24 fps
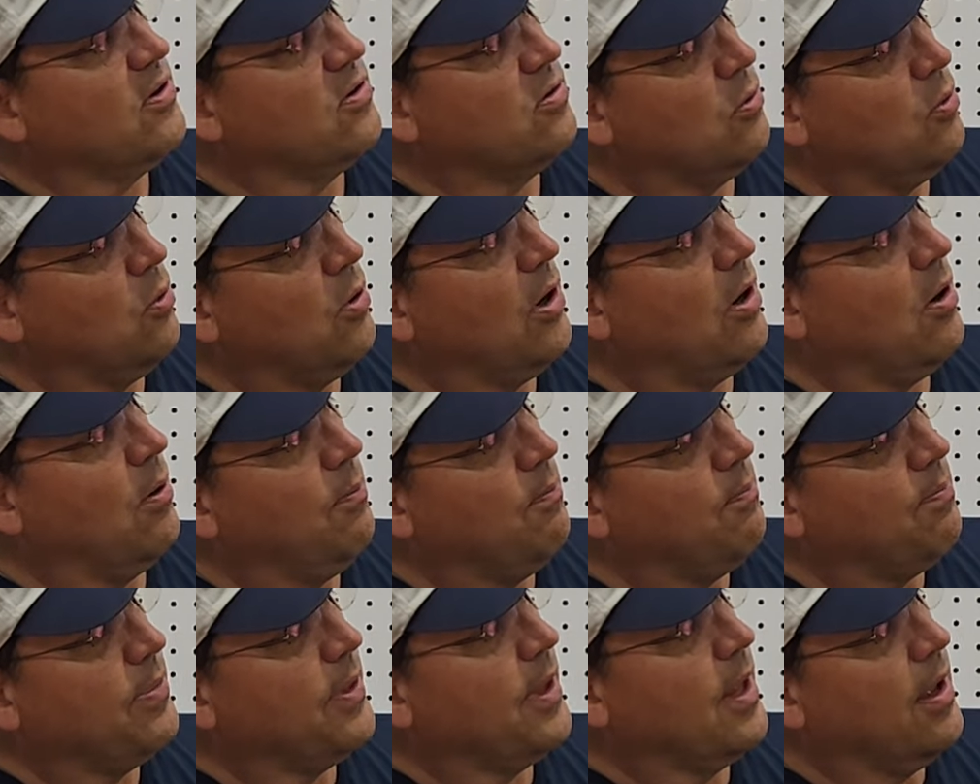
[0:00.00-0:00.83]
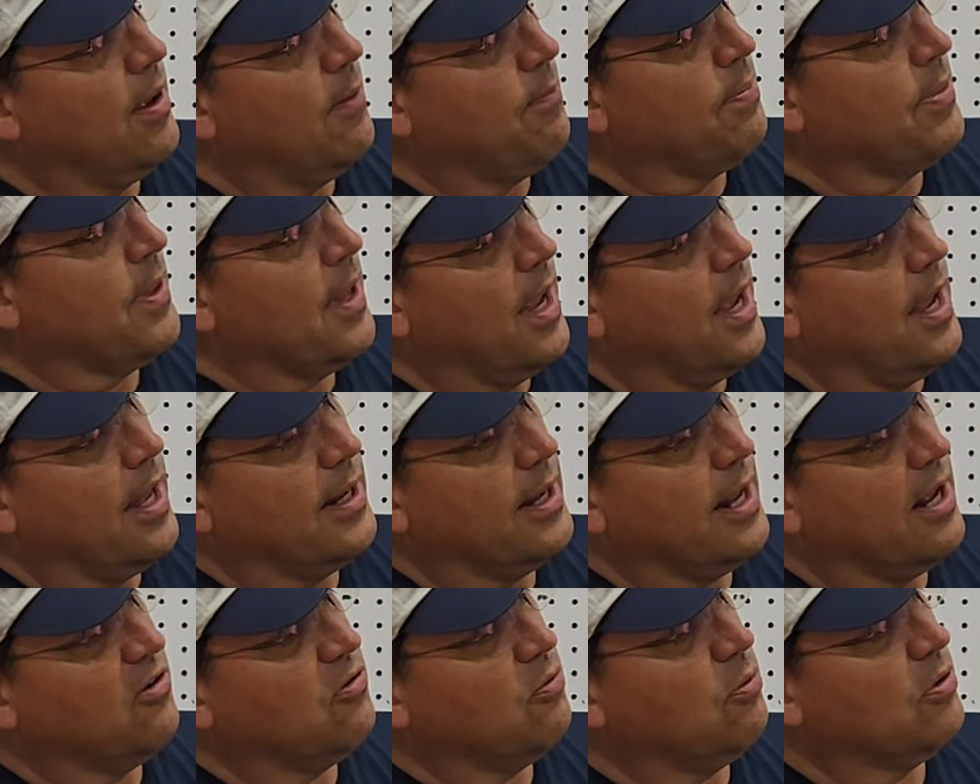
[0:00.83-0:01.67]
of this oil.
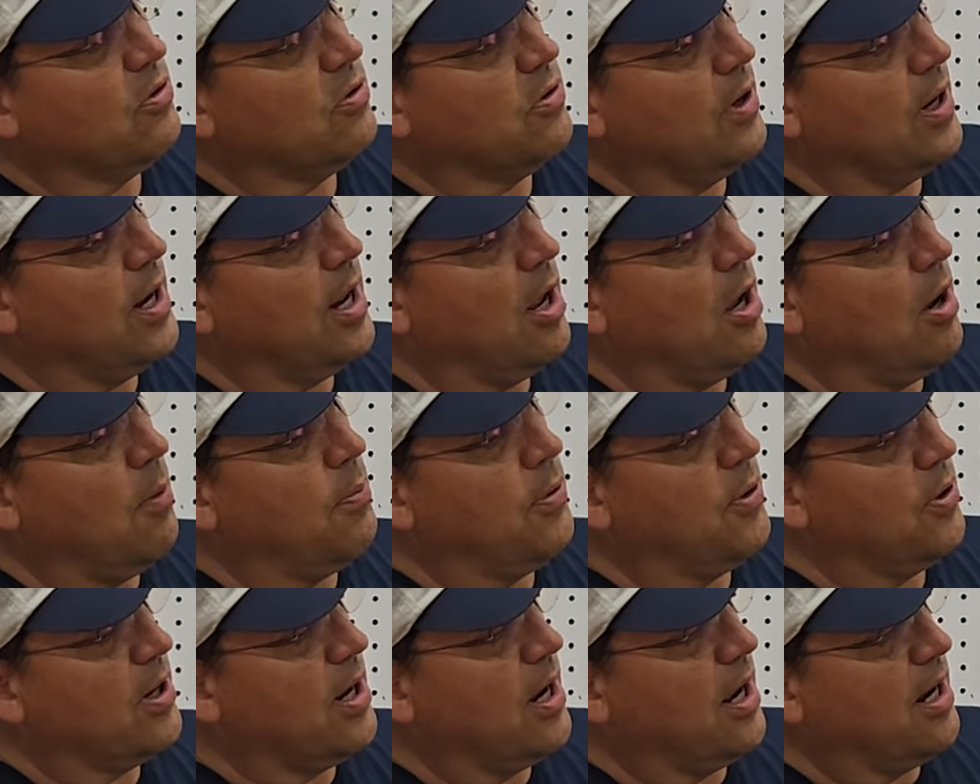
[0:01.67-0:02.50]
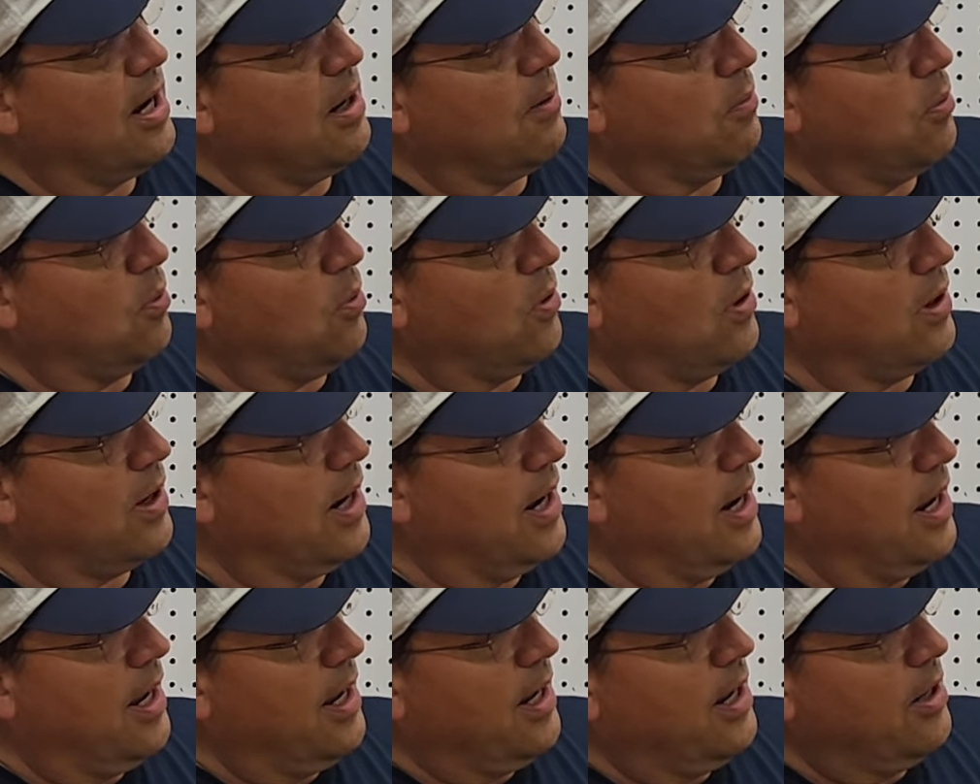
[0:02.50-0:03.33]
And that's what's going to help your cutting
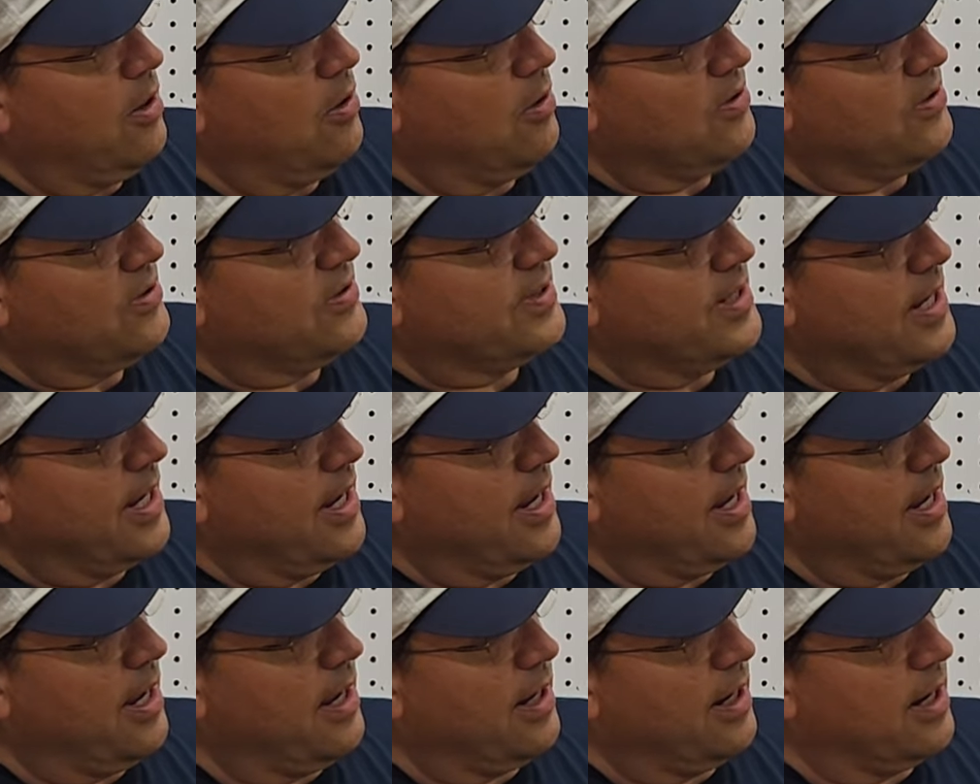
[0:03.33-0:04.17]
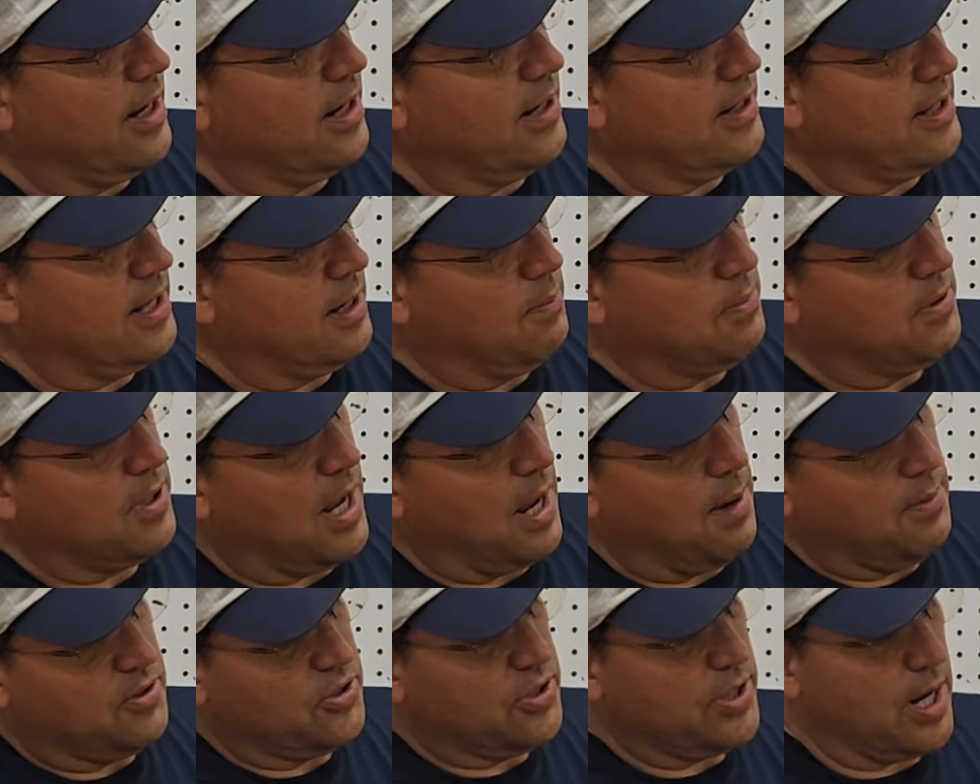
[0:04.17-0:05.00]
board, stay in
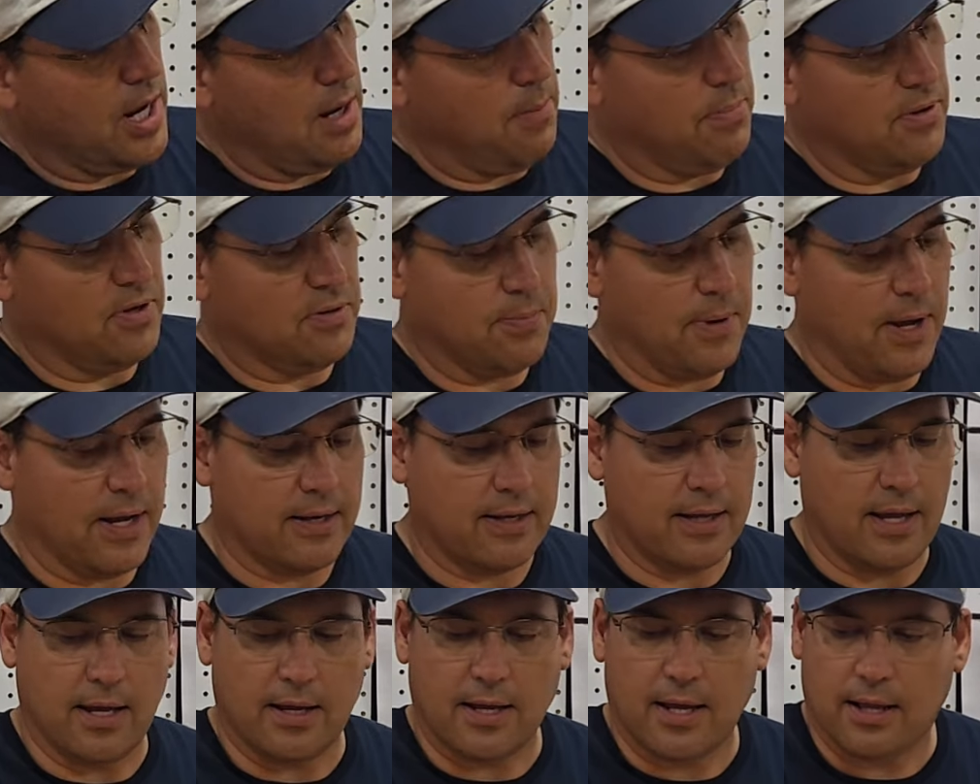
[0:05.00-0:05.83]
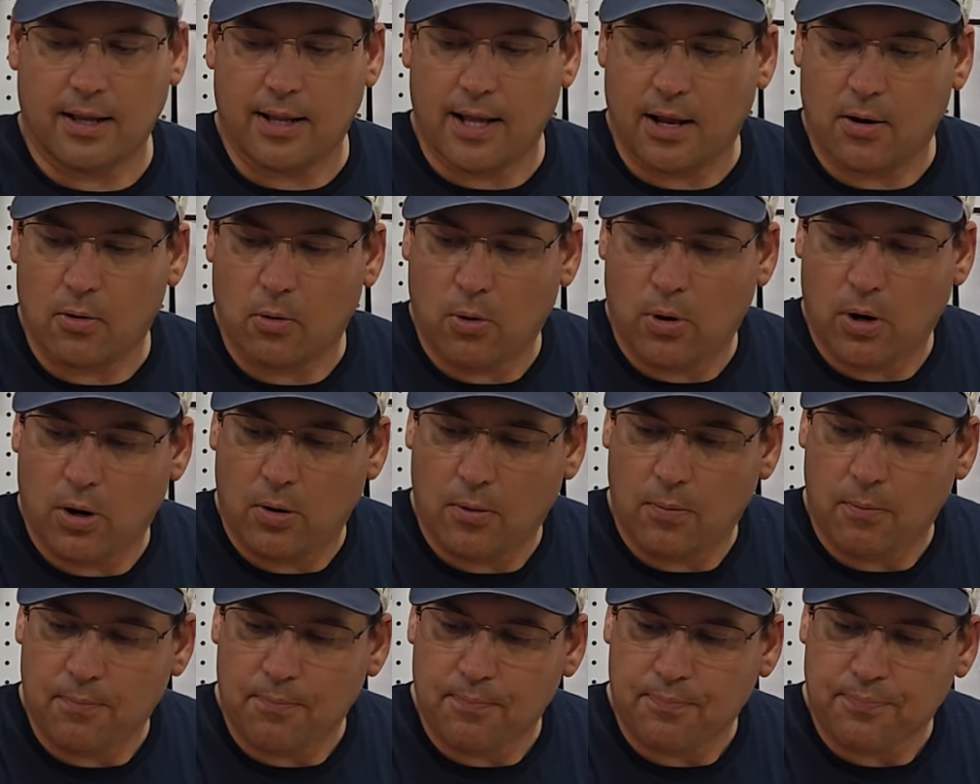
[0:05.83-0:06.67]
tip-top shape, is by taking that
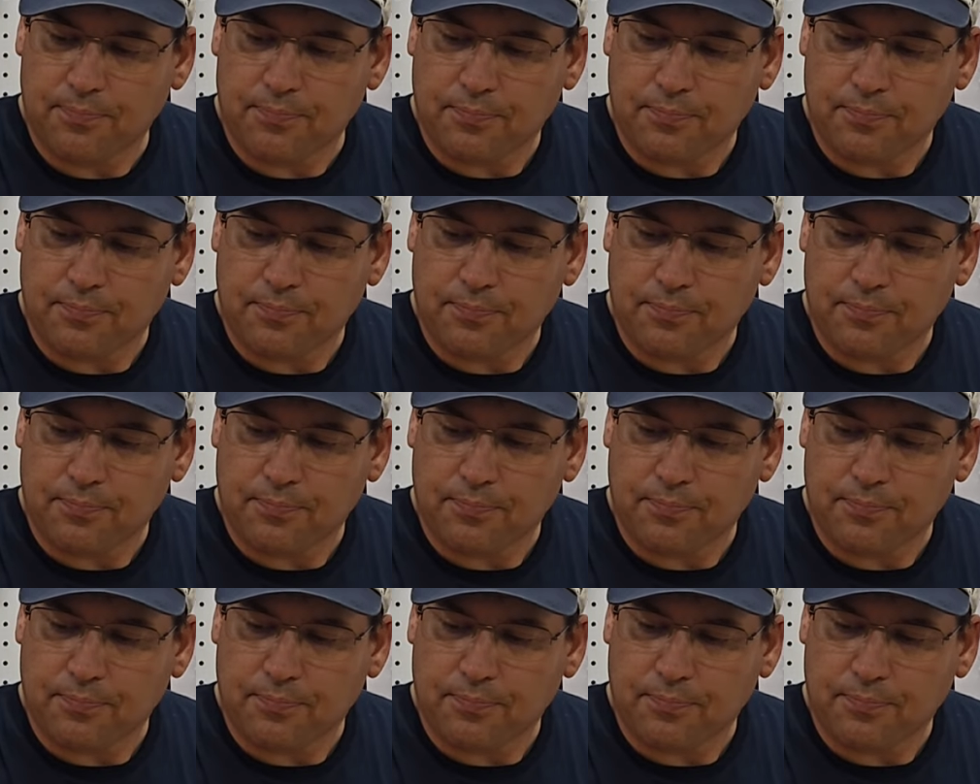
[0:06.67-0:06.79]
oil